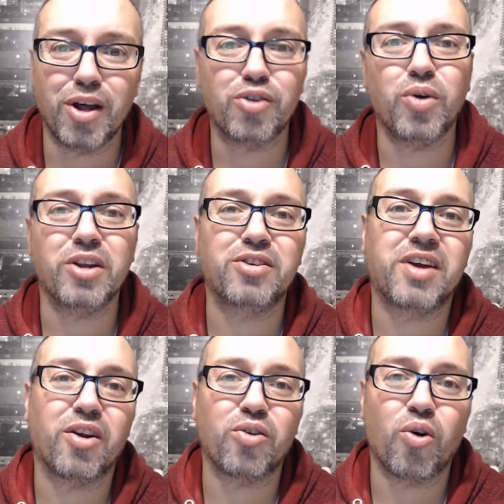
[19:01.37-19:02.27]
Rage
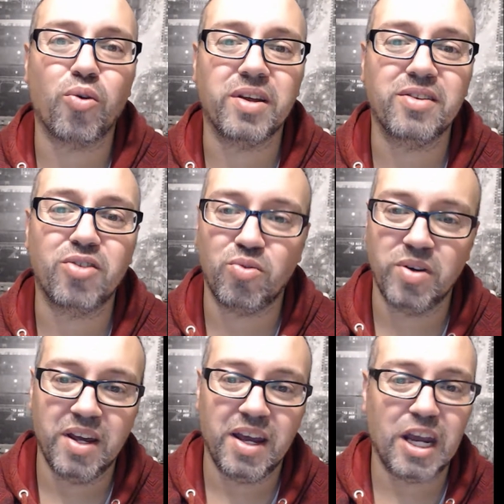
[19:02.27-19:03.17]
category. So
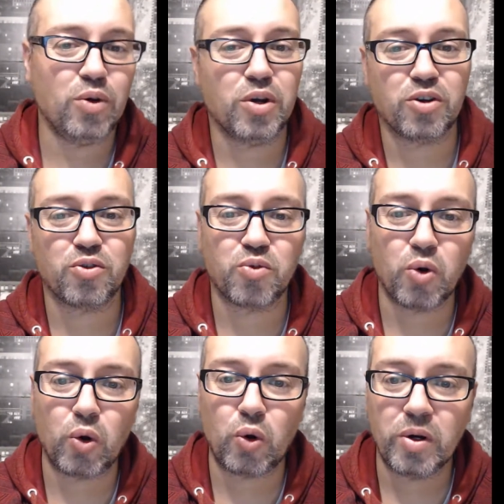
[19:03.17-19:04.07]
area
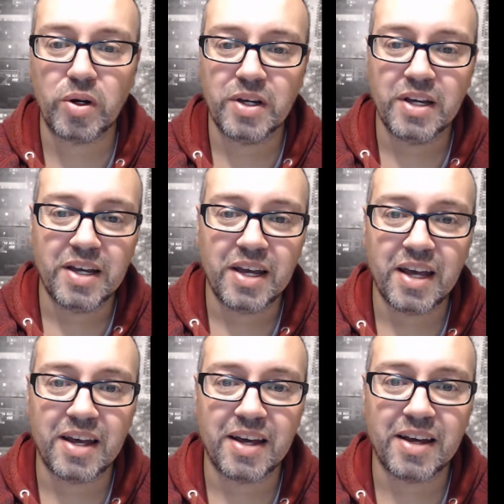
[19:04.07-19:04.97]
control
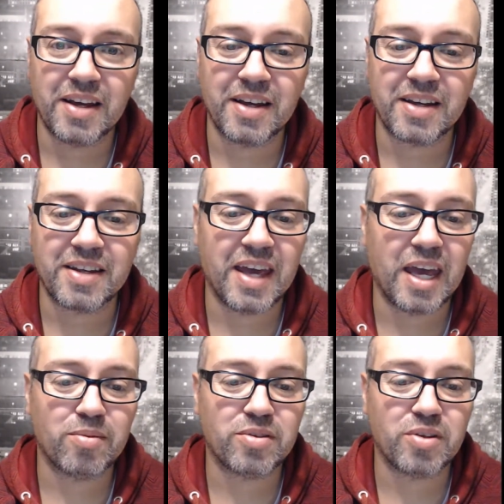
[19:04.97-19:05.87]

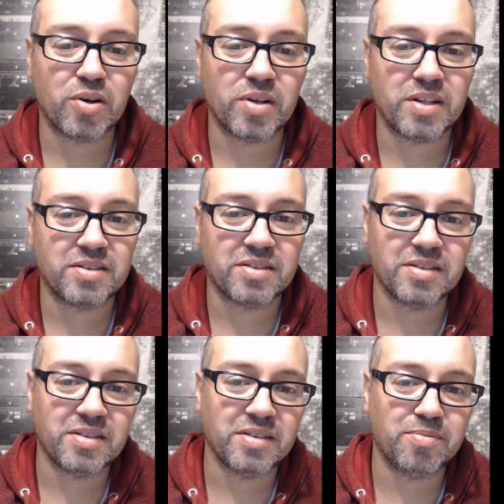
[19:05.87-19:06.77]
games. So
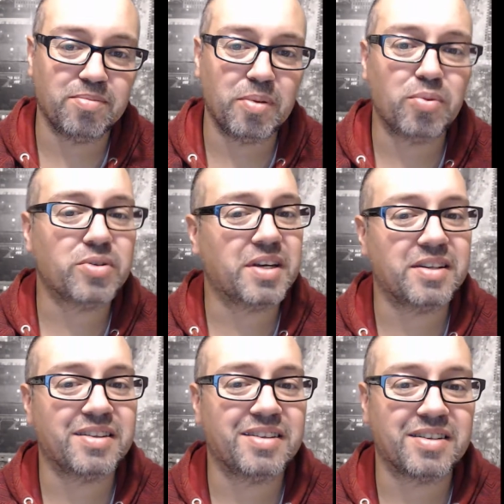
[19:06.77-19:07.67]
people are saying
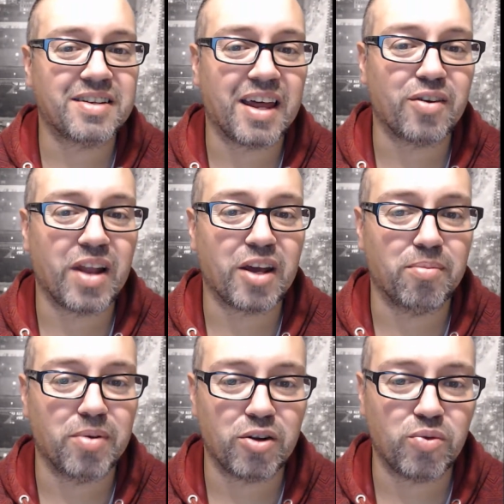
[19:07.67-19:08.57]
this is kind of like
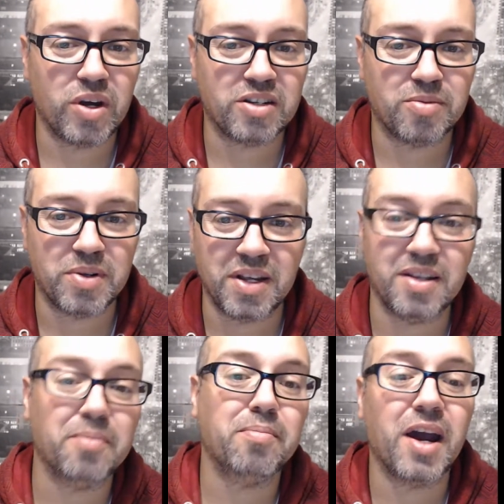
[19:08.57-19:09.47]
Blood Rage, but in
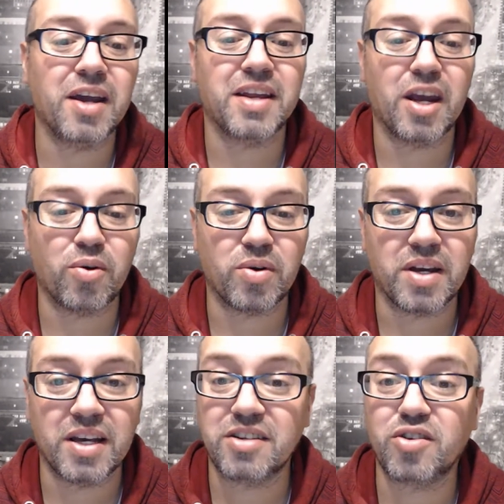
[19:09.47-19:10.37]
the Mayan era.
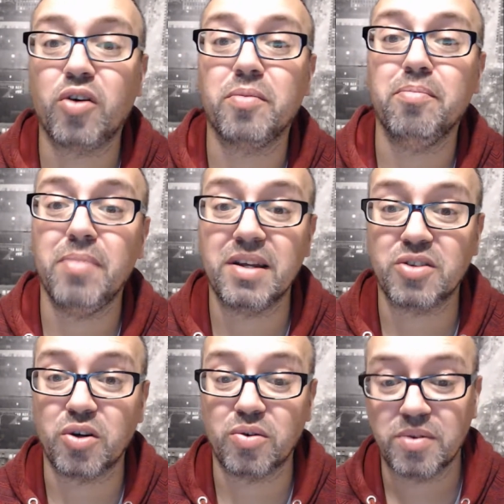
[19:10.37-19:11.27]
It's called
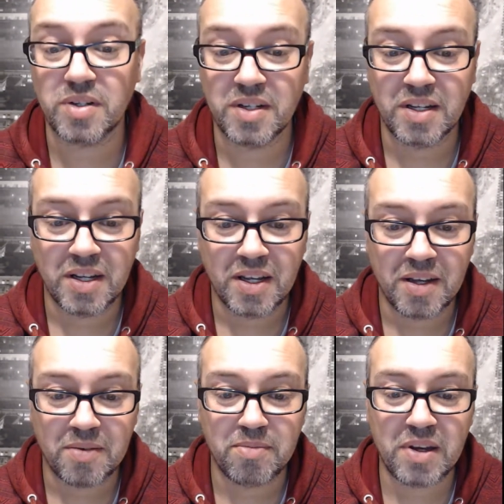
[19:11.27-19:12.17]
Mezze.
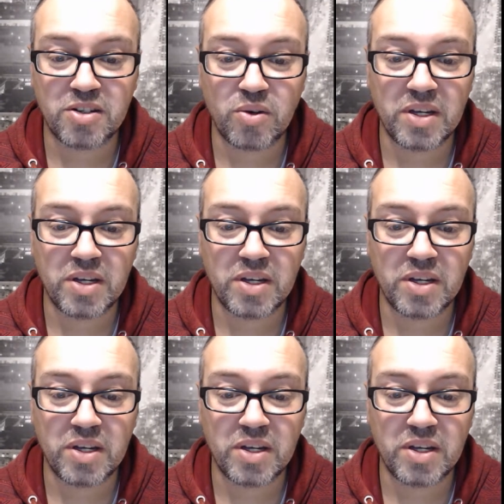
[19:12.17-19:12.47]
Mezze is